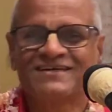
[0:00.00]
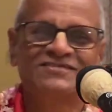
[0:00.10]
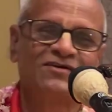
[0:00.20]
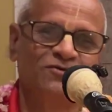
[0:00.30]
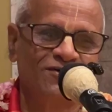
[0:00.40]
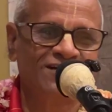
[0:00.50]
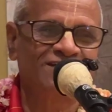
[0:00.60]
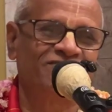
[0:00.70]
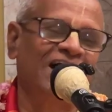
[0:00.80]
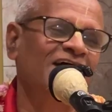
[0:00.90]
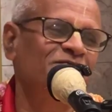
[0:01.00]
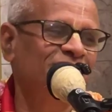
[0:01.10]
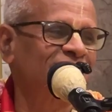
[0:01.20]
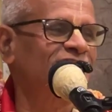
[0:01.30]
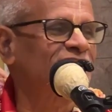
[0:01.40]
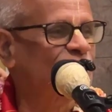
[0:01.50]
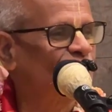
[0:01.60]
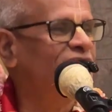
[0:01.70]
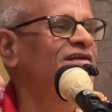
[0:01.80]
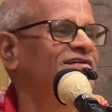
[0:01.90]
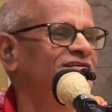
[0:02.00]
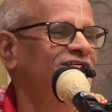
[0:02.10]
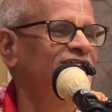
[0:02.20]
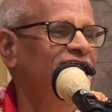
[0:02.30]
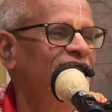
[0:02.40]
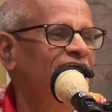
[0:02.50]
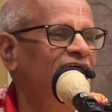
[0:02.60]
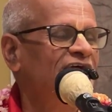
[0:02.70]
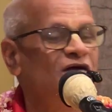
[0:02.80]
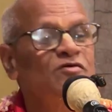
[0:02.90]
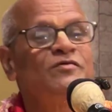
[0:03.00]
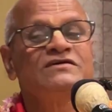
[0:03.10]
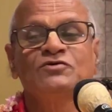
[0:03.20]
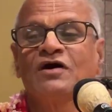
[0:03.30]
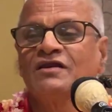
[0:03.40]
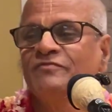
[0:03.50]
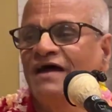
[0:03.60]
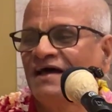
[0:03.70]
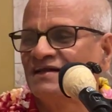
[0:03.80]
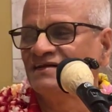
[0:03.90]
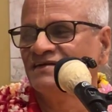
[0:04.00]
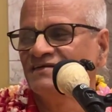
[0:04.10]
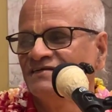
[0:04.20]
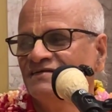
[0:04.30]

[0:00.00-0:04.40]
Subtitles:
years you are old, 5 years also old. Everybody is old man.